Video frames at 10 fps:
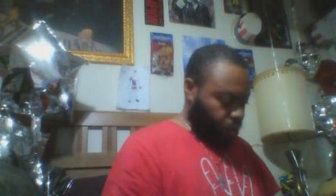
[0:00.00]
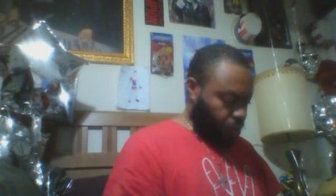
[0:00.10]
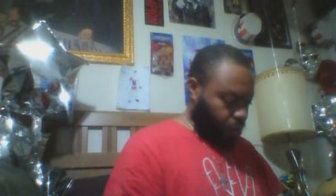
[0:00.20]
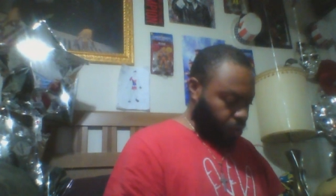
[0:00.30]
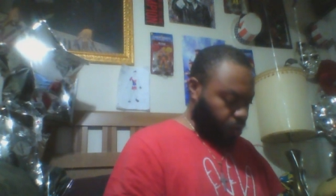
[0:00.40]

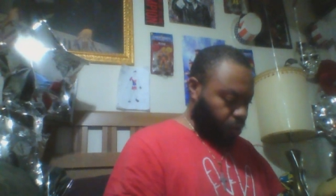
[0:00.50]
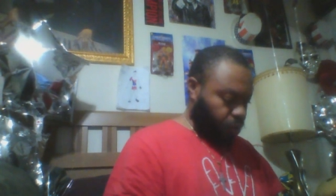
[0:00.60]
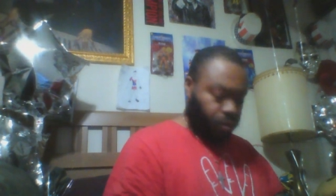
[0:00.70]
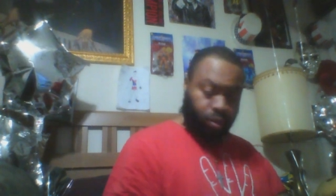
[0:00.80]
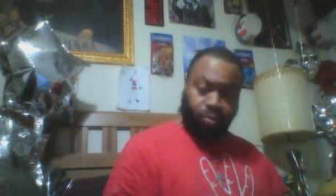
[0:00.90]
So, you
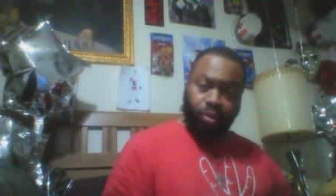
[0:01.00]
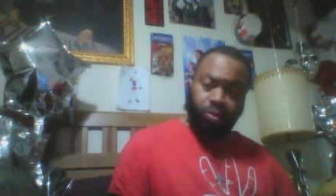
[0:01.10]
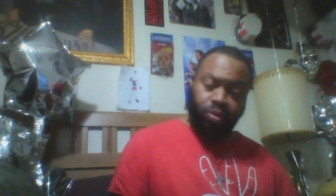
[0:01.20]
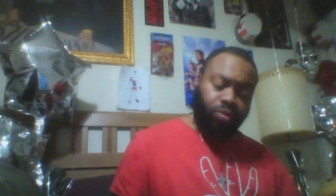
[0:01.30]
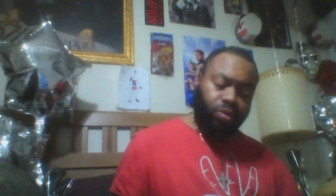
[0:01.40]
know, them
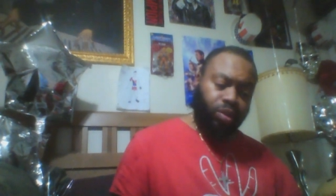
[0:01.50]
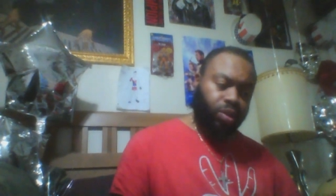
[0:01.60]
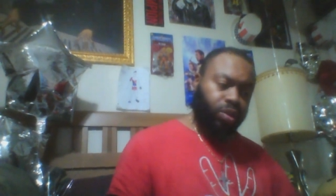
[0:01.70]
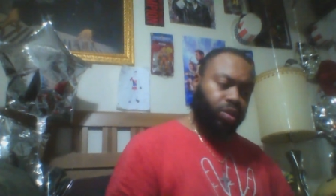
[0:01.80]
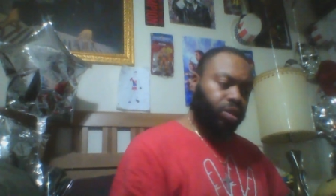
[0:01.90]
your
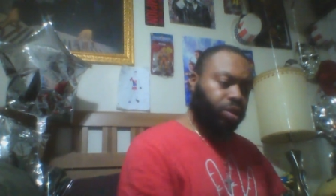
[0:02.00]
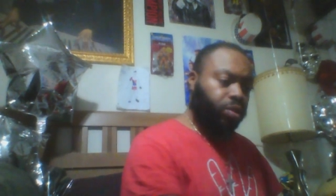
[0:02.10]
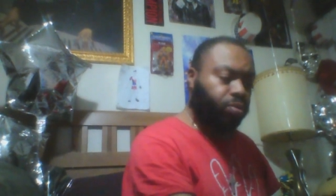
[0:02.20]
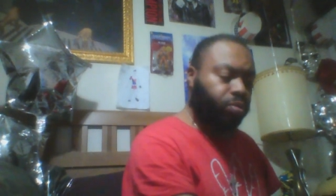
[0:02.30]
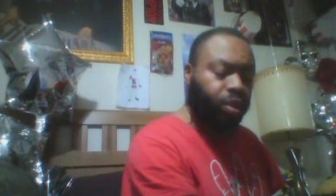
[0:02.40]
choices, you know.